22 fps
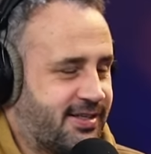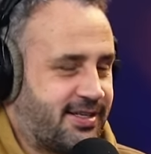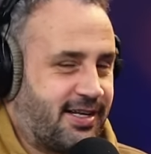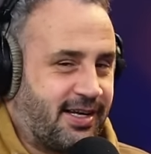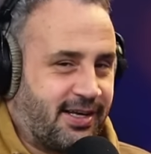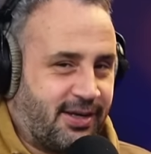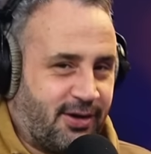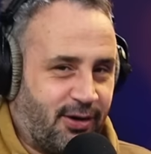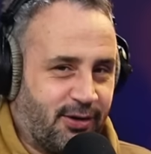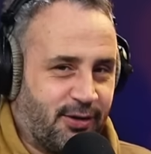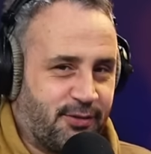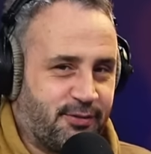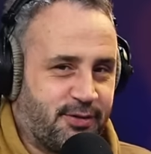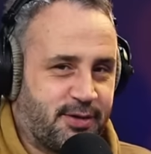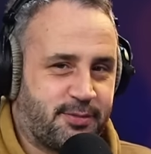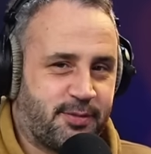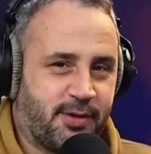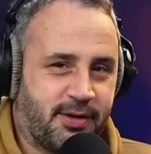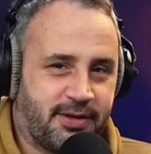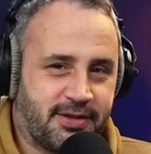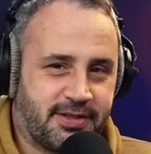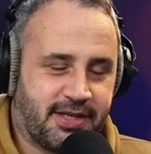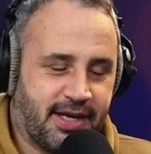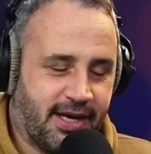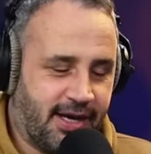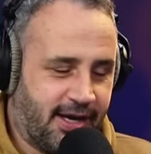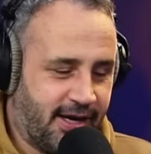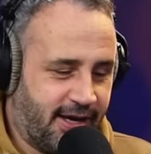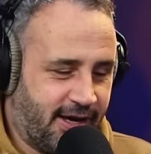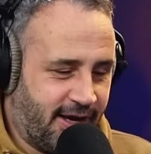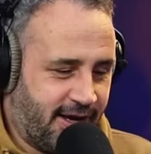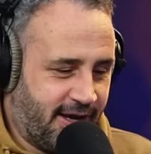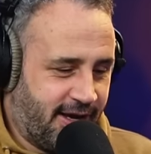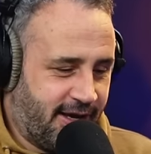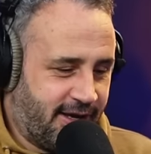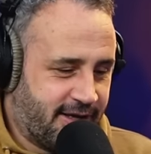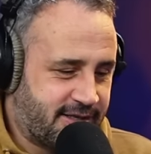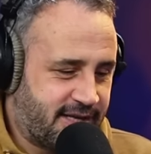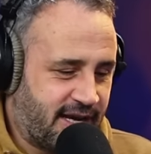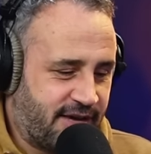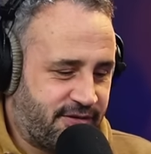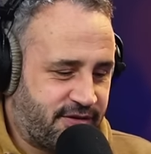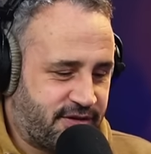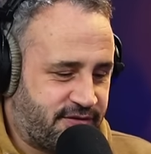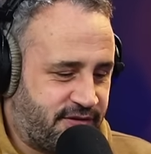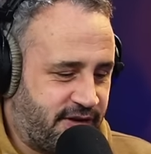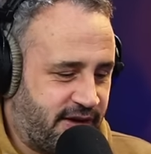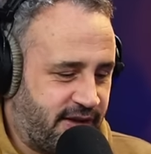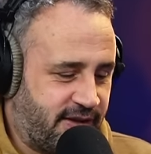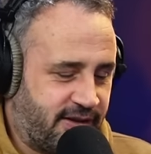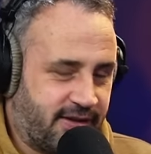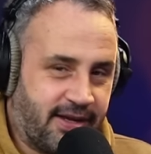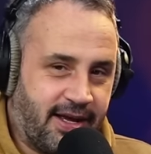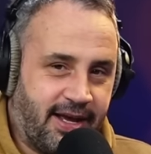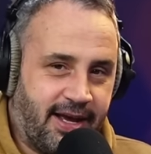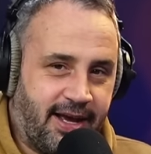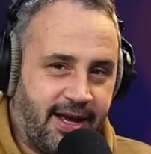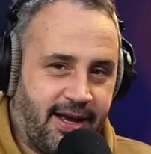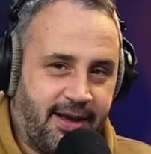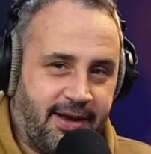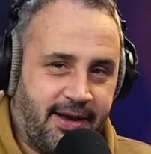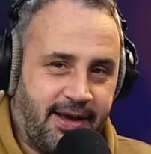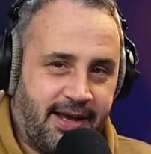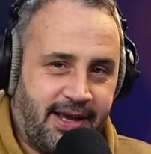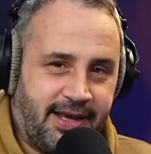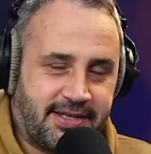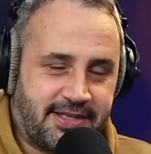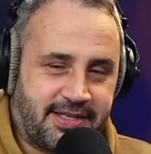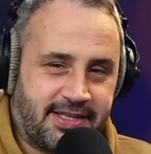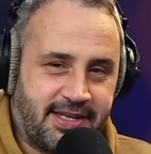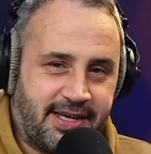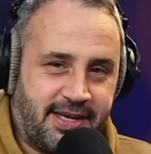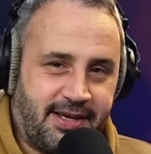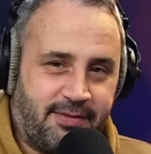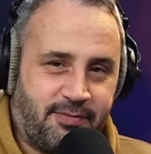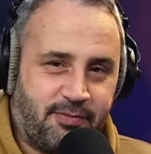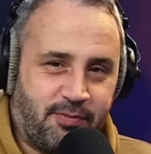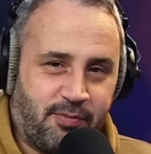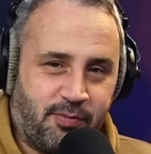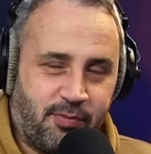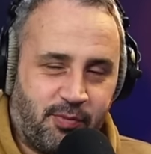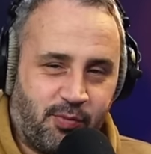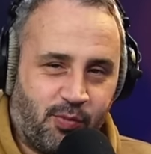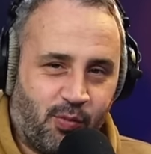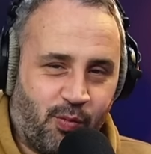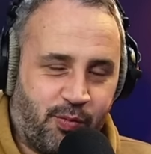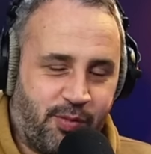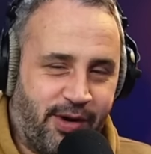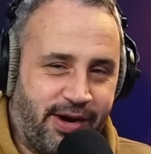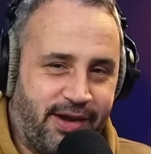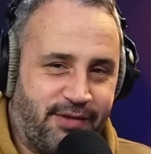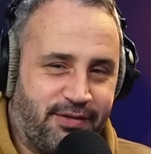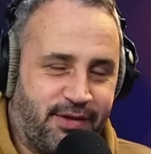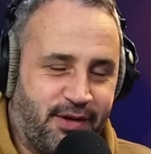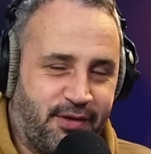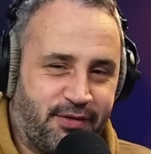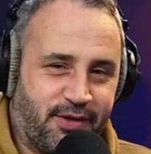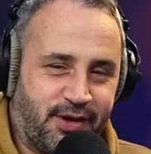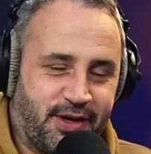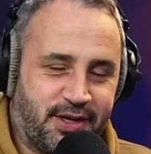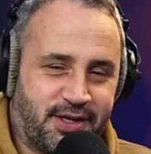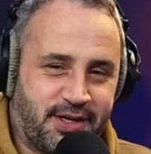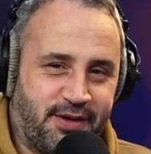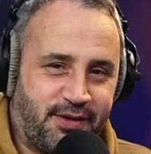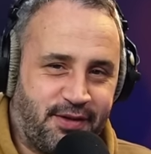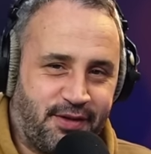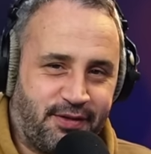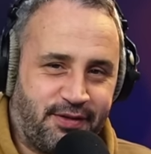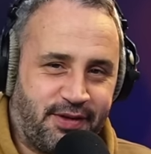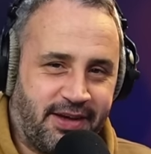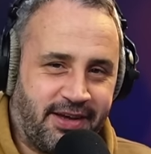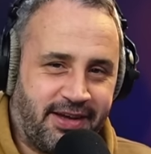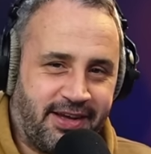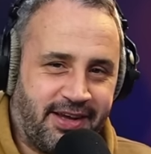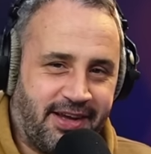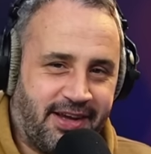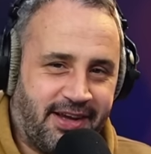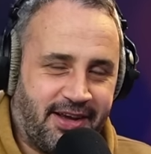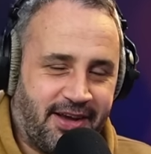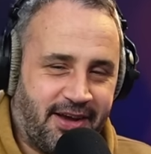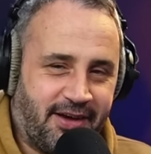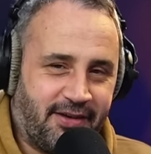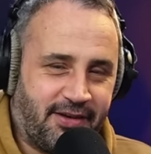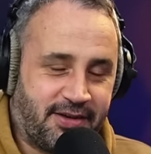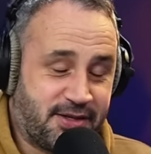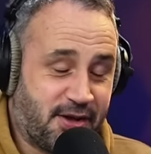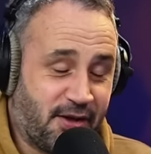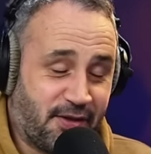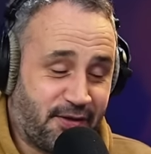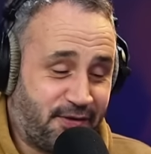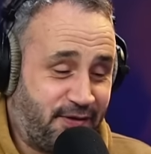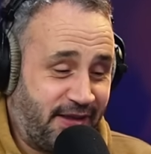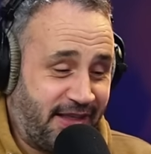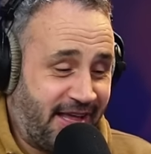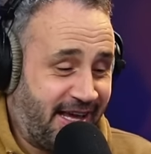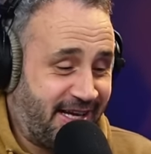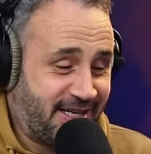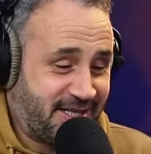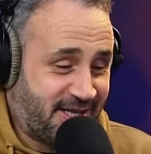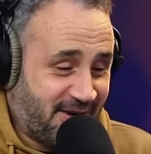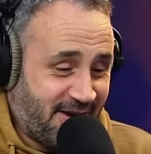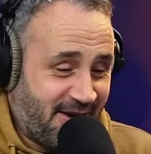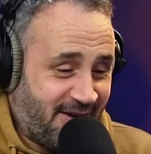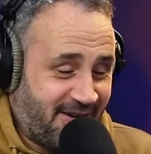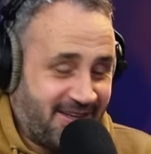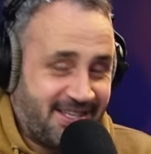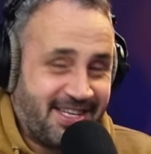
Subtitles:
It's like call and response. Save us, Phil. It's the preview version of the... Oh, it's not the Phil Hay show now,